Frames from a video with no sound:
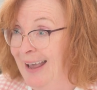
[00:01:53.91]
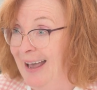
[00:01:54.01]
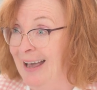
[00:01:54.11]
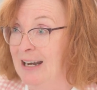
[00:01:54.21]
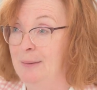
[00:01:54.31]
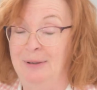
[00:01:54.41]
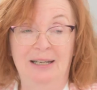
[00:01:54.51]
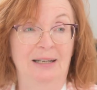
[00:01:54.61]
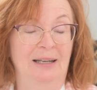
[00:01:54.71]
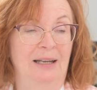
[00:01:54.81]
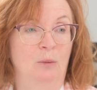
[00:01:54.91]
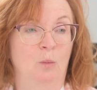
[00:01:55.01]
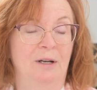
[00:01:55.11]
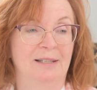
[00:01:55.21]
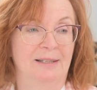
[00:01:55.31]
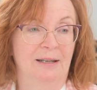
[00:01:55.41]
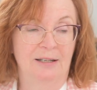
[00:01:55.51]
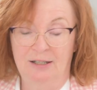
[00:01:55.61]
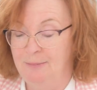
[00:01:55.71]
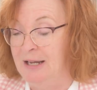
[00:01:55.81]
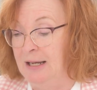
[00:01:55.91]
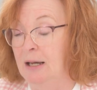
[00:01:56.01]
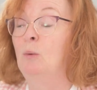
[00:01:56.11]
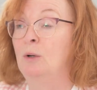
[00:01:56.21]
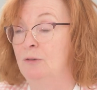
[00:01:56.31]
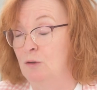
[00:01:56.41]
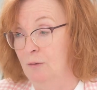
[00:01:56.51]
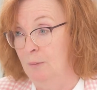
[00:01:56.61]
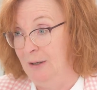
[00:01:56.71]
And I mean, to me, it would have driven me.